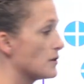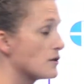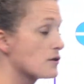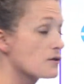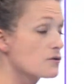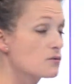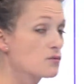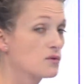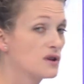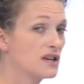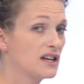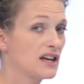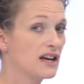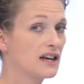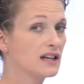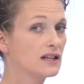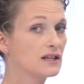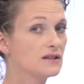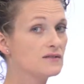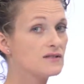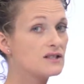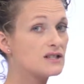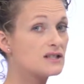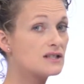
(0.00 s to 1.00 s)
3
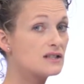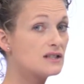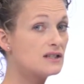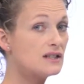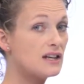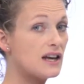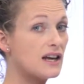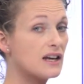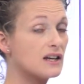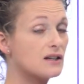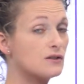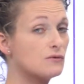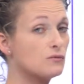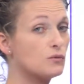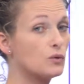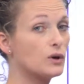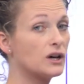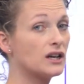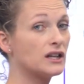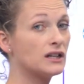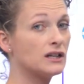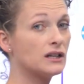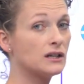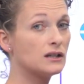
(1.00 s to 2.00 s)
negatives. Negative
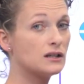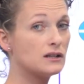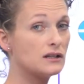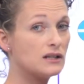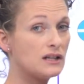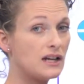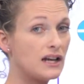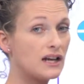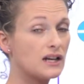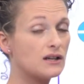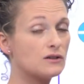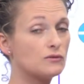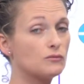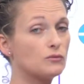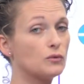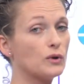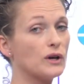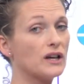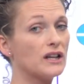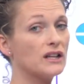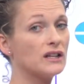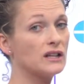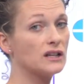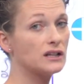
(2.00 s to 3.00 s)
1, negative
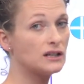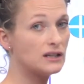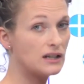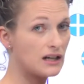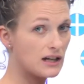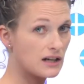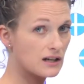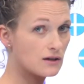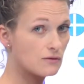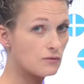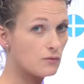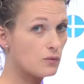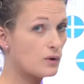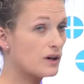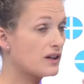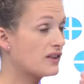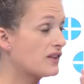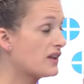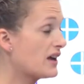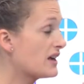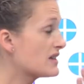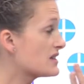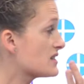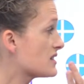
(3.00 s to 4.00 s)
1, negative 1.
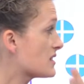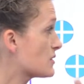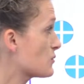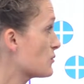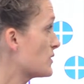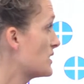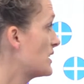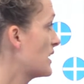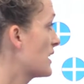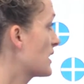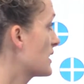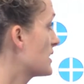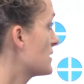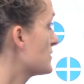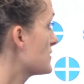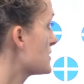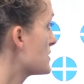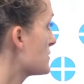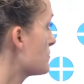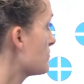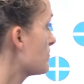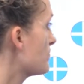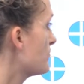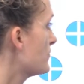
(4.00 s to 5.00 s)
That's 3
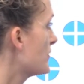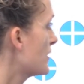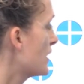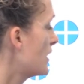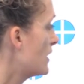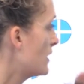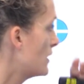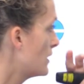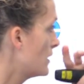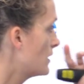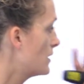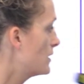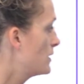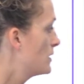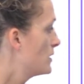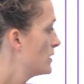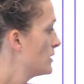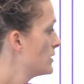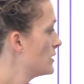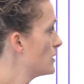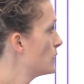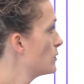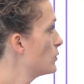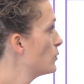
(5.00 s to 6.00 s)
negatives.
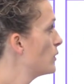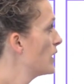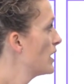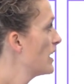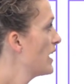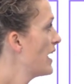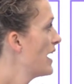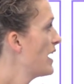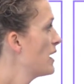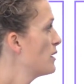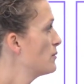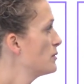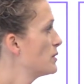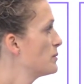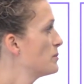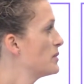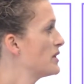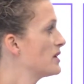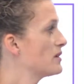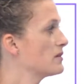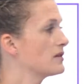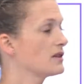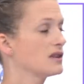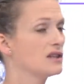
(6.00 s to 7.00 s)
Well, how
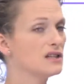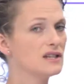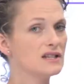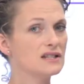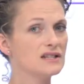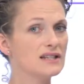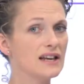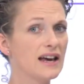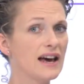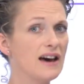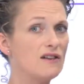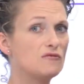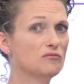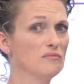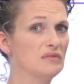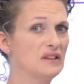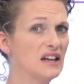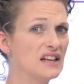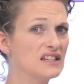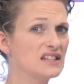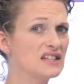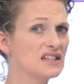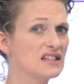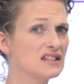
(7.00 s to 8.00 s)
about this? I have
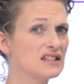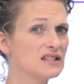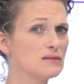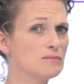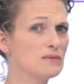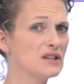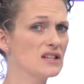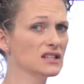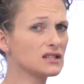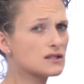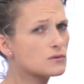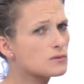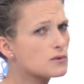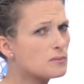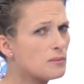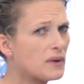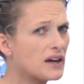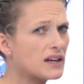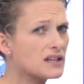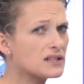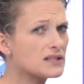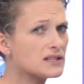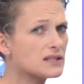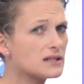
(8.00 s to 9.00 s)
pluses mixed with
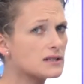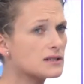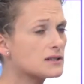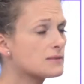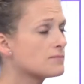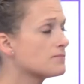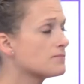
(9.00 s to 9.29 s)
minuses.